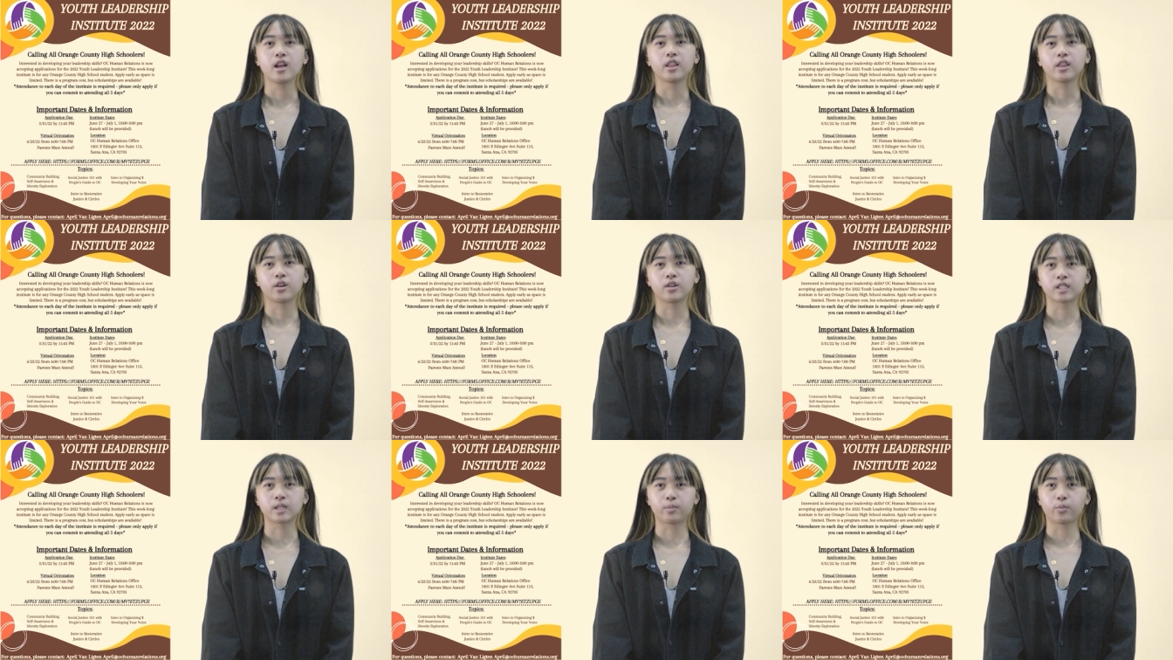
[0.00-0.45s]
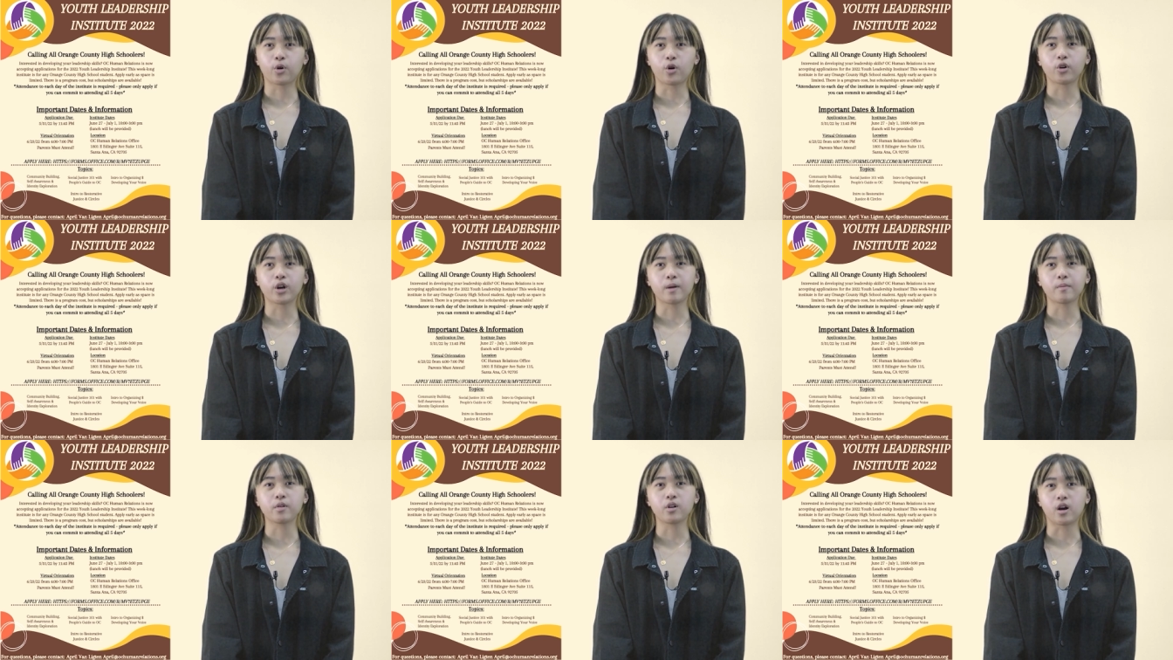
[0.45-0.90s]
There is a
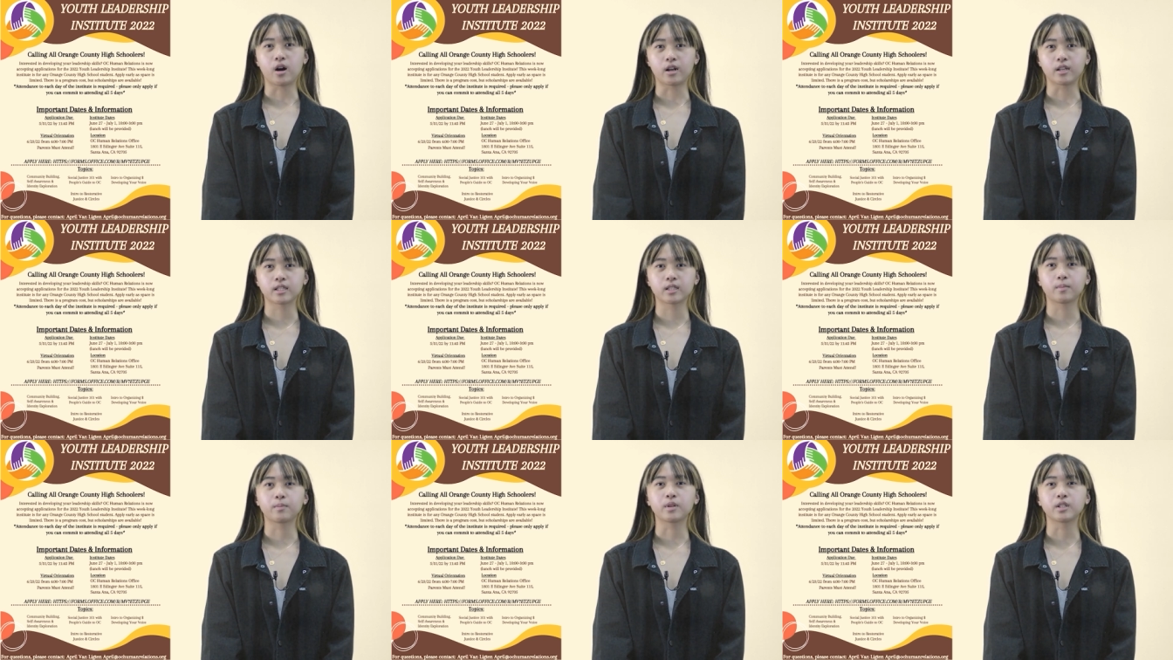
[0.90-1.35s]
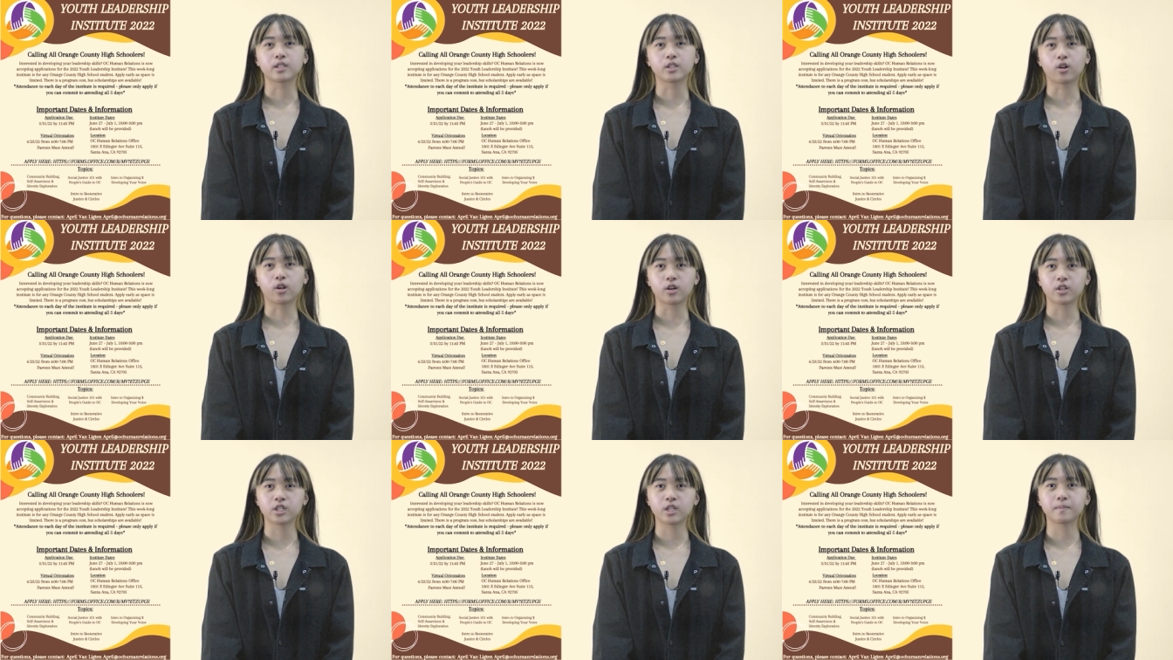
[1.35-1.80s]
program cost, but
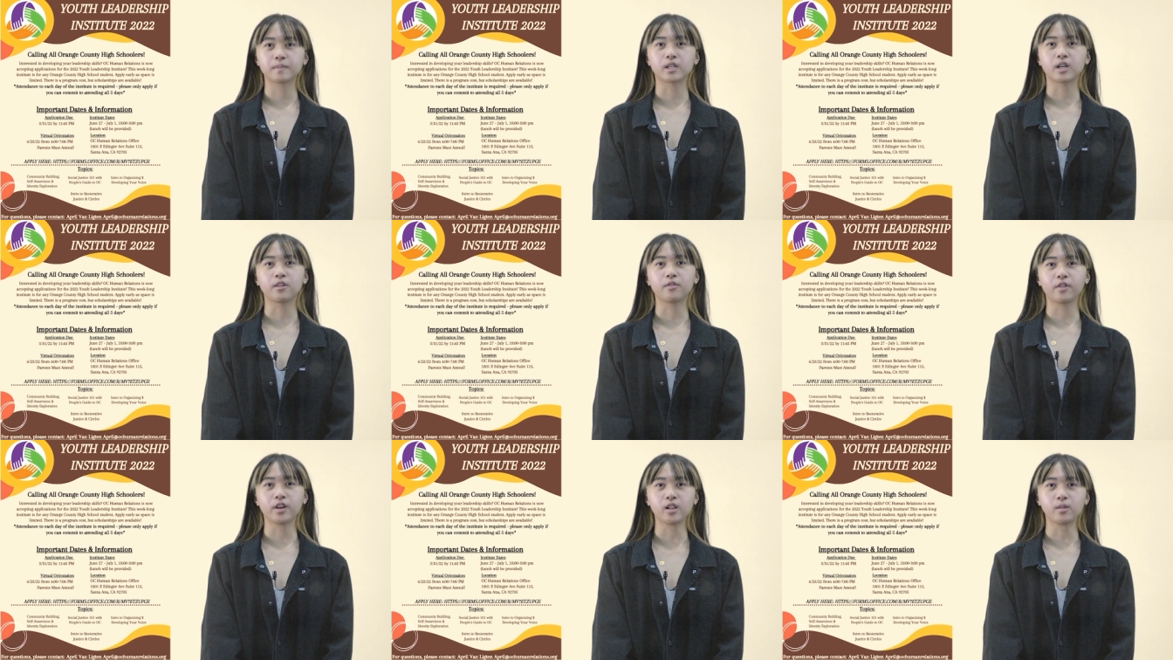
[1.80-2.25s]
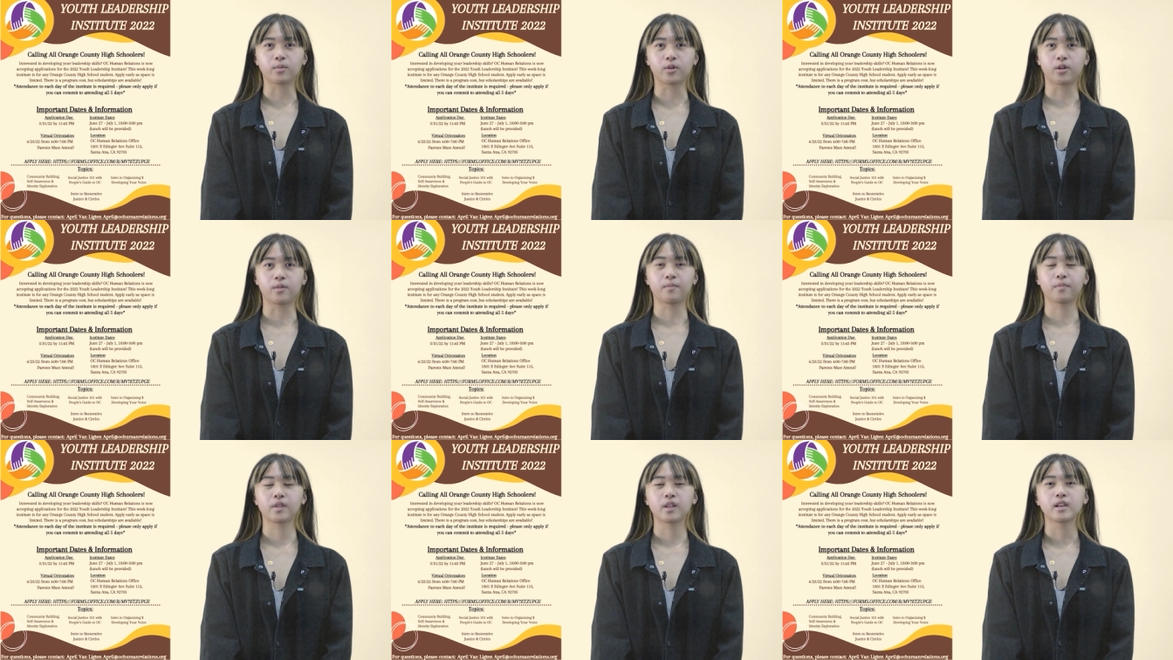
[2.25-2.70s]
scholarships are
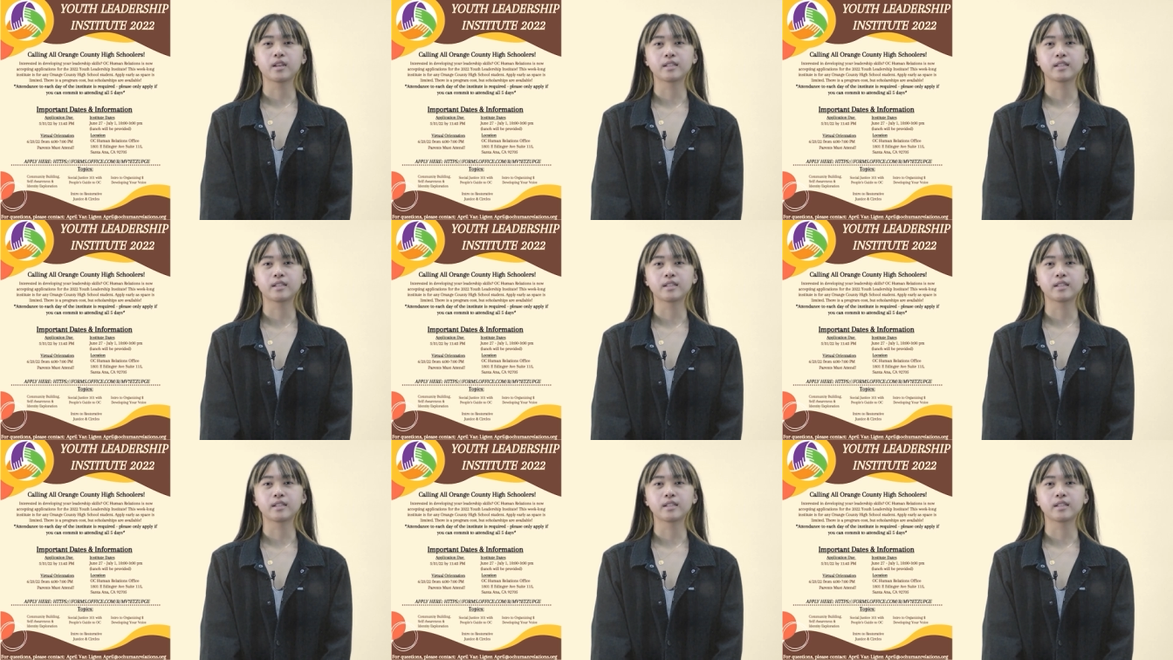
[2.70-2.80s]
available.